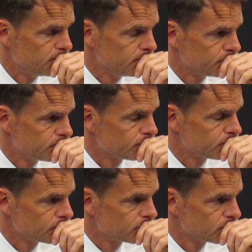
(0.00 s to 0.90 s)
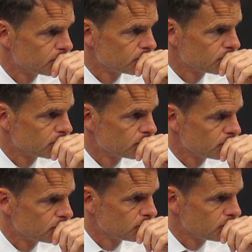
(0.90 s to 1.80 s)
thing. So I was curious about
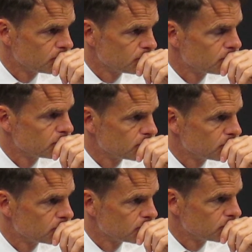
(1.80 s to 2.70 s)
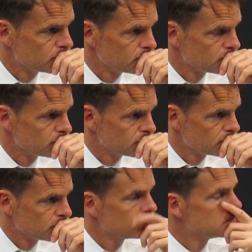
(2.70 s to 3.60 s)
the change tonight
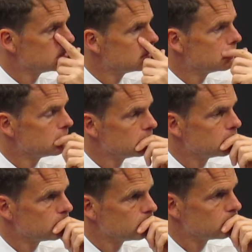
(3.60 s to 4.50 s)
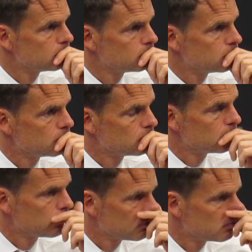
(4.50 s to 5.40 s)
from what y'all had been using the
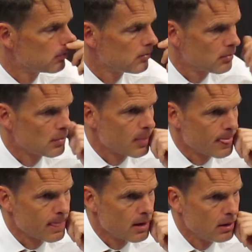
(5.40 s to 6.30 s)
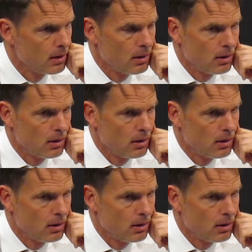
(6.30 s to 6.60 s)
previous few weeks.